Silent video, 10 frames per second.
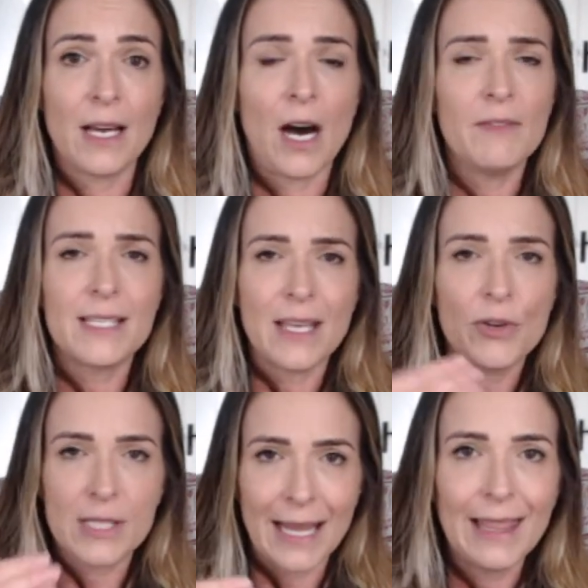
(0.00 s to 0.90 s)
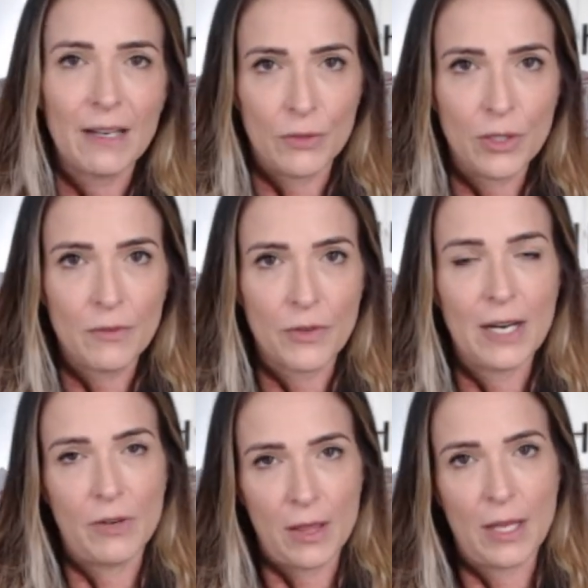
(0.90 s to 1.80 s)
Obviously, there's a level for
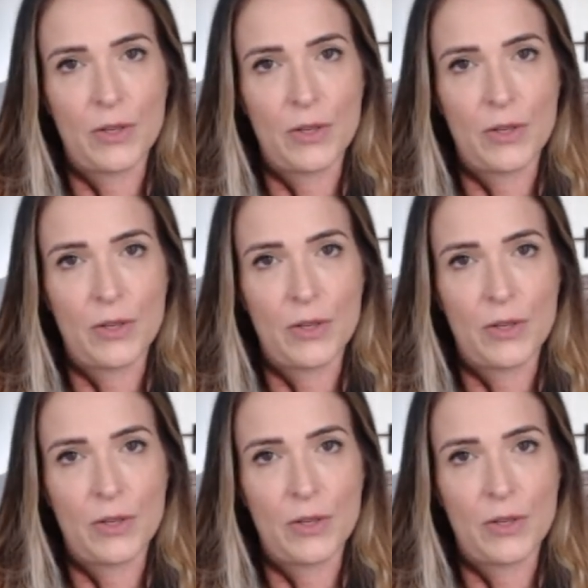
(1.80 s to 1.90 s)
everything.